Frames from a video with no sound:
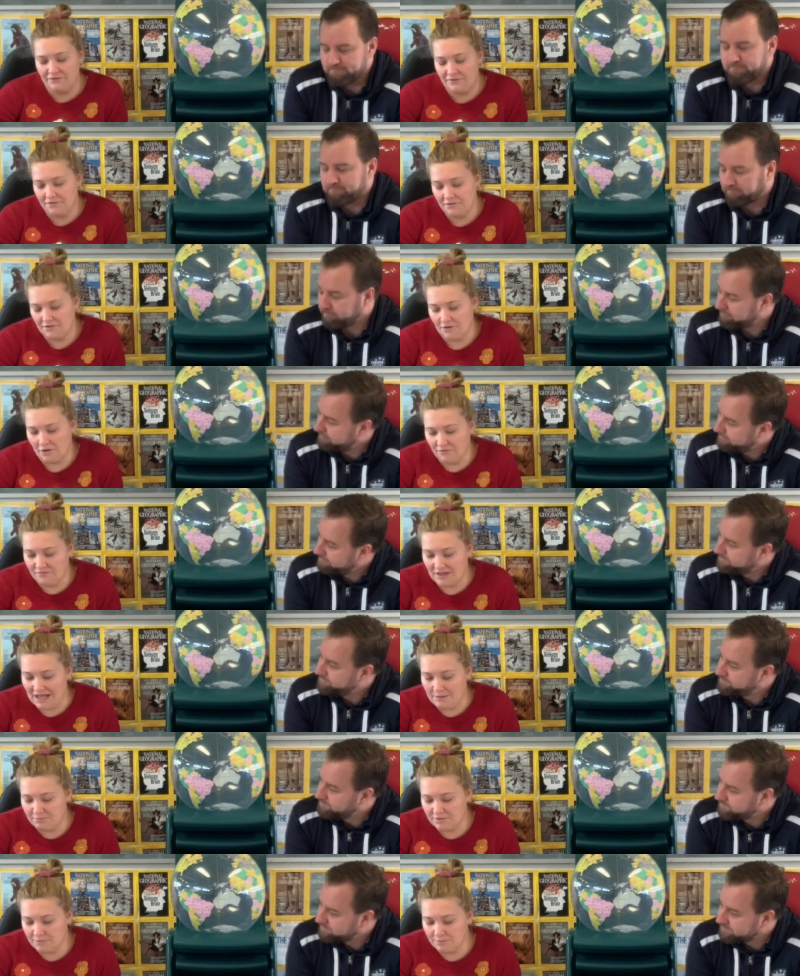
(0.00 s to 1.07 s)
Speaker 1: of, mm. of
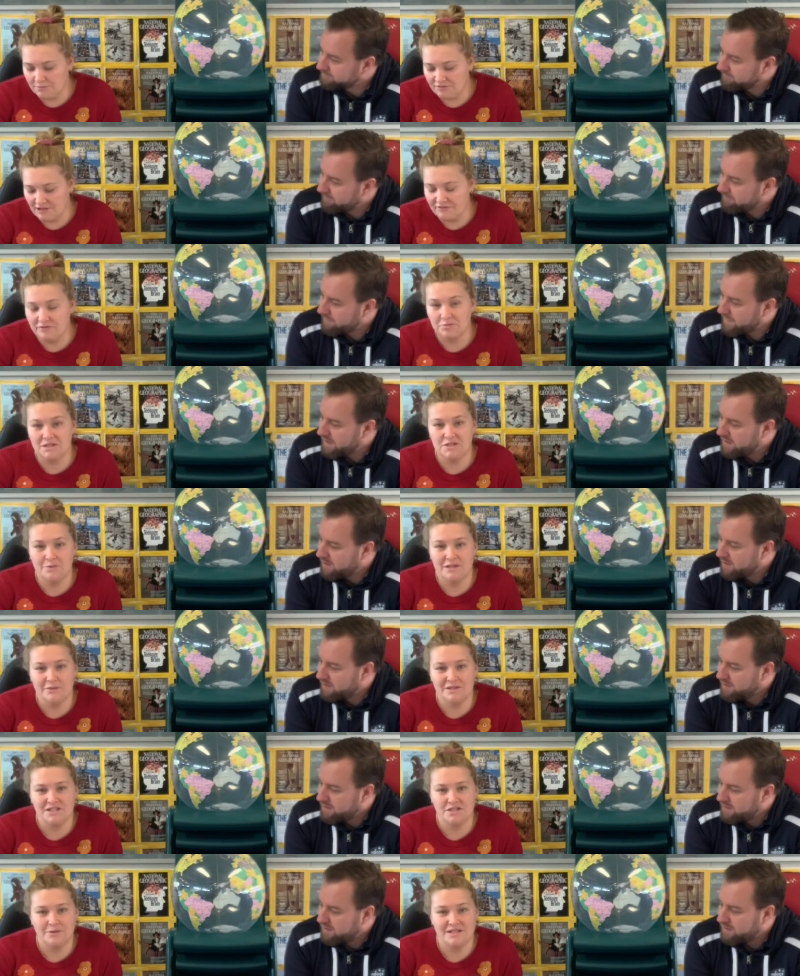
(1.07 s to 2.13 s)
that, but preferably
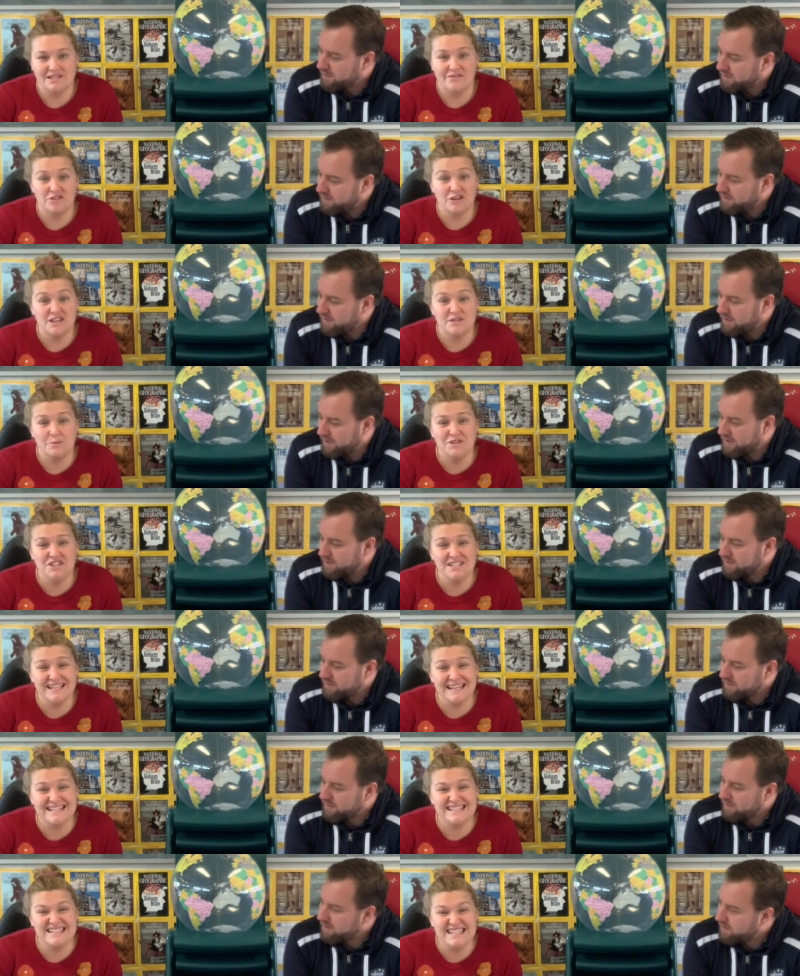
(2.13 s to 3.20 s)
21 to 27 degrees, yeah. which is
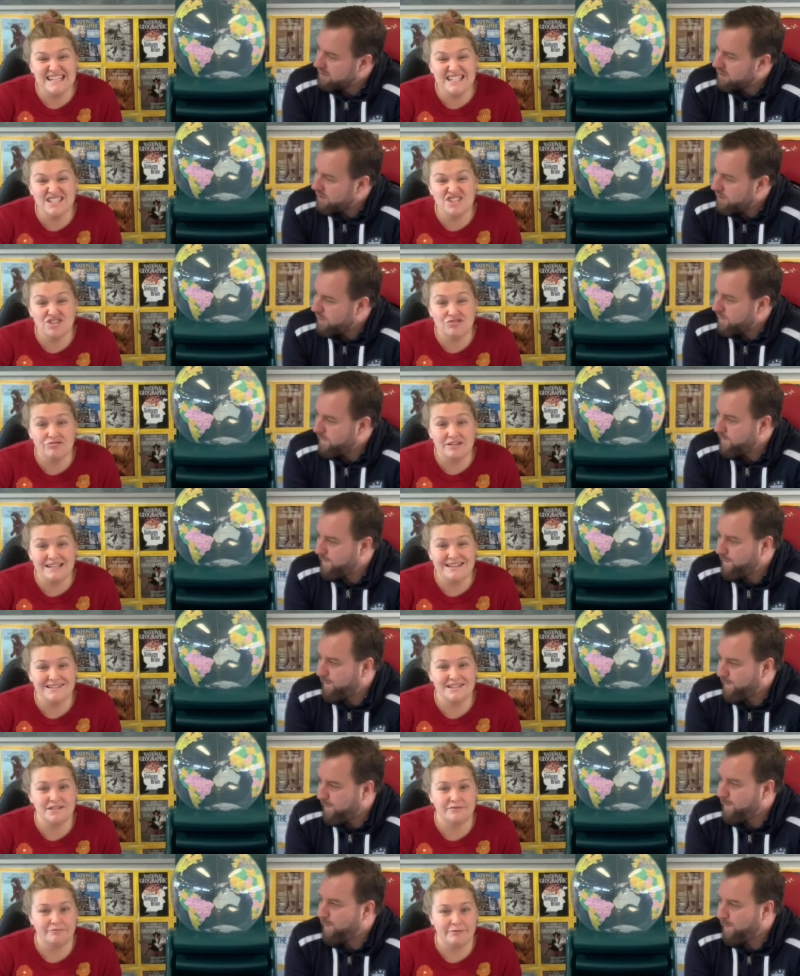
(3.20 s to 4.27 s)
like six
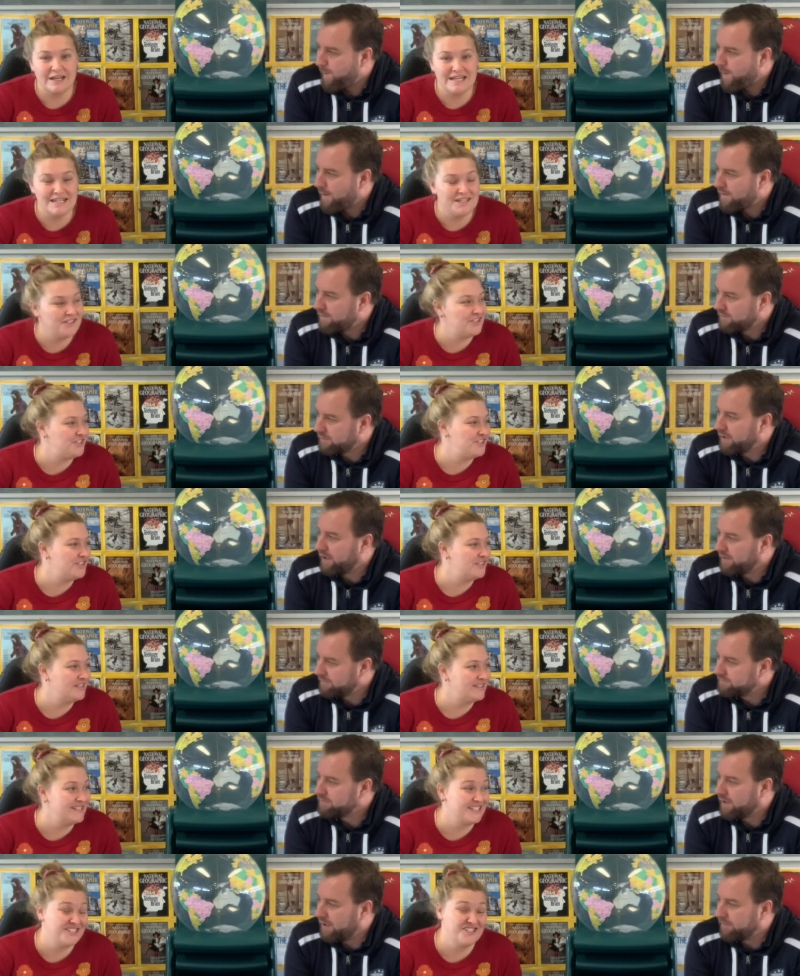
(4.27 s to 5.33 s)
degrees as a range, yeah,
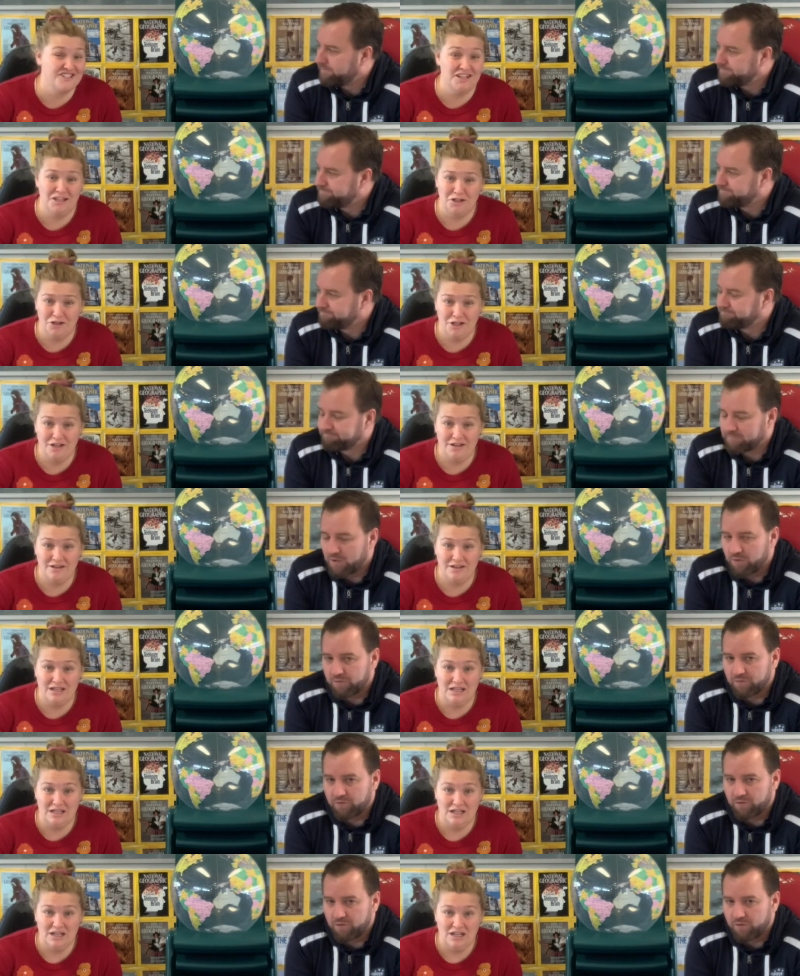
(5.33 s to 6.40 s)
and not a lot.
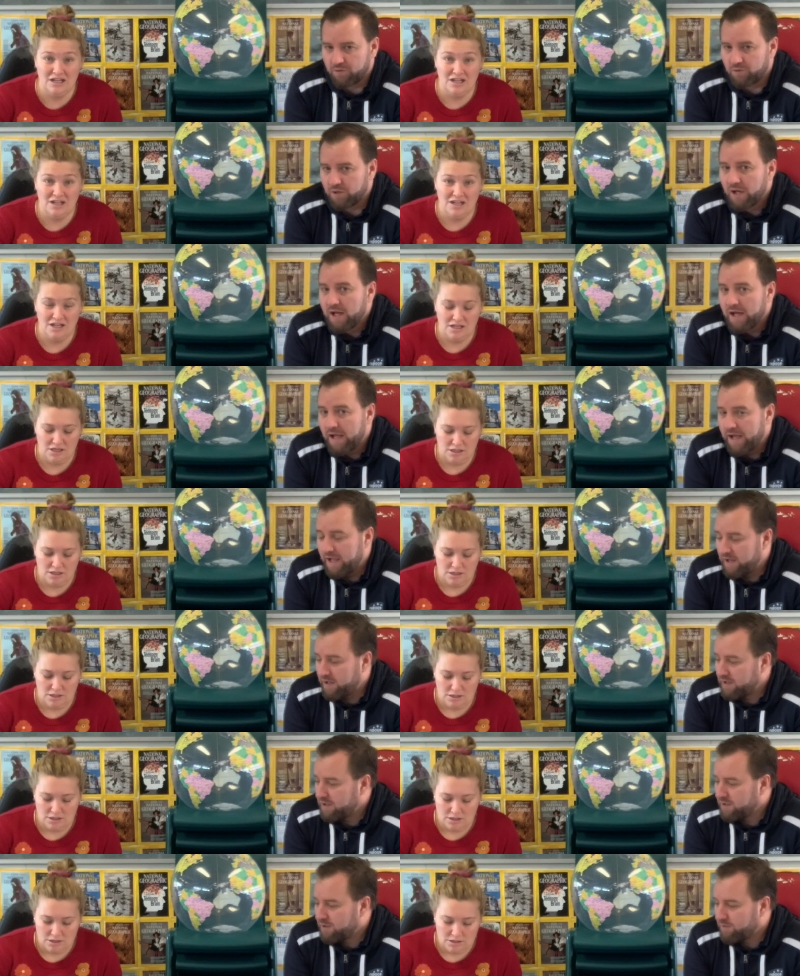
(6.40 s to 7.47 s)
Speaker 2: Not, not at all.
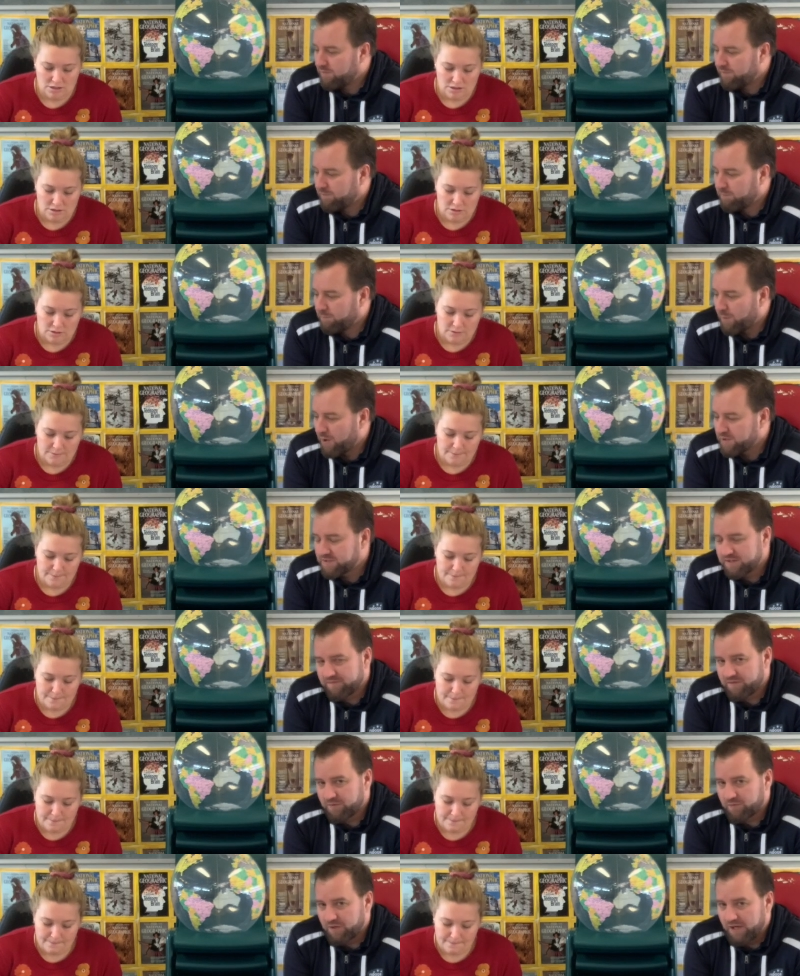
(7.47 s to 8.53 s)
And most
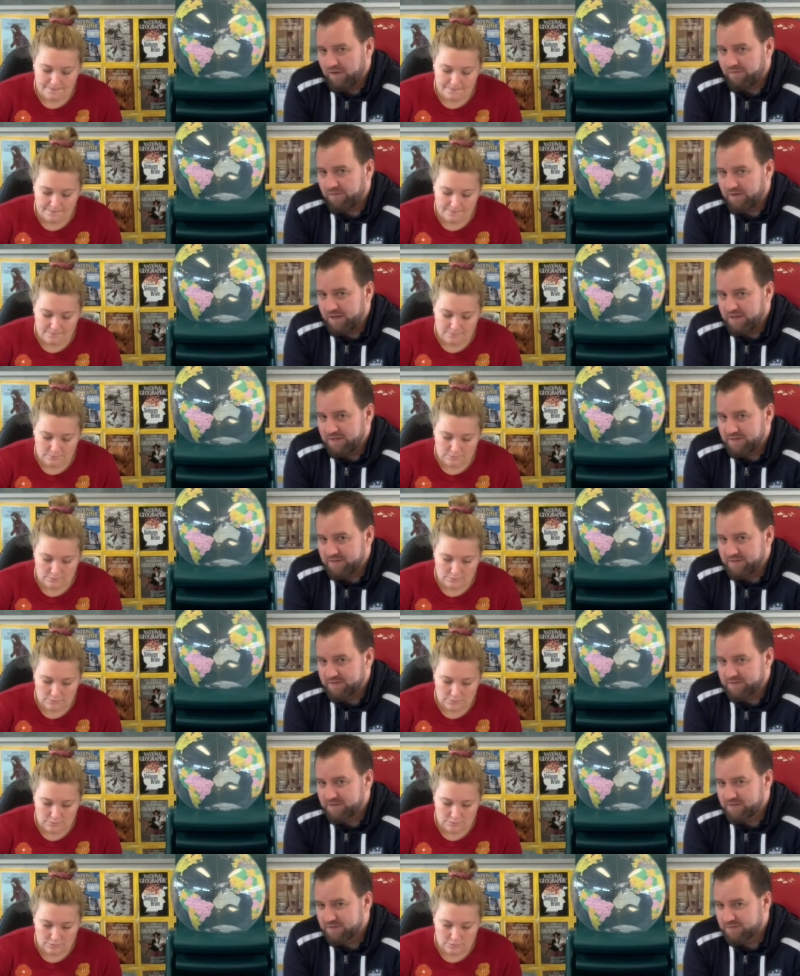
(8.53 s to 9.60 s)
of the reef is
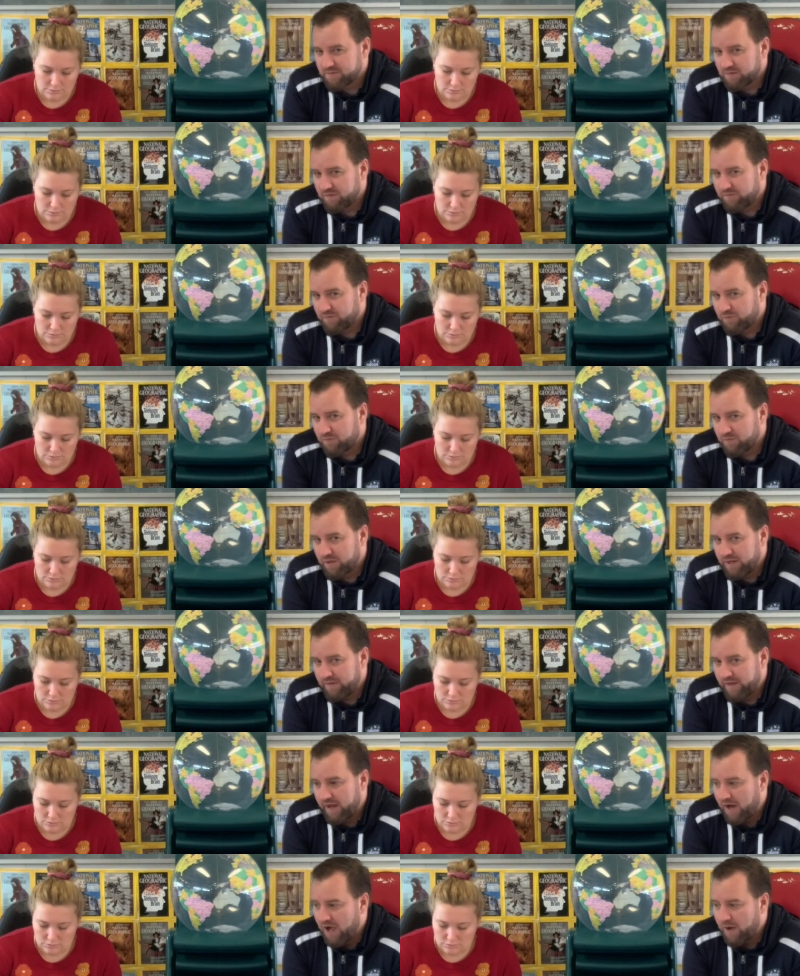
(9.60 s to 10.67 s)
sort of already in
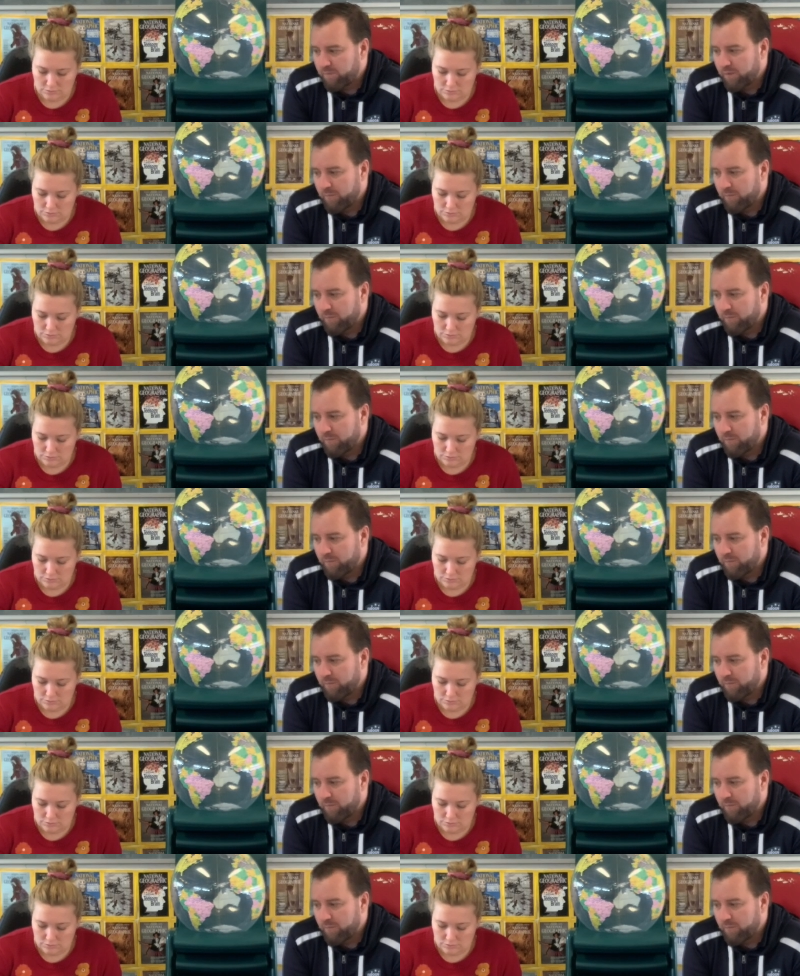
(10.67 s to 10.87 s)
that upper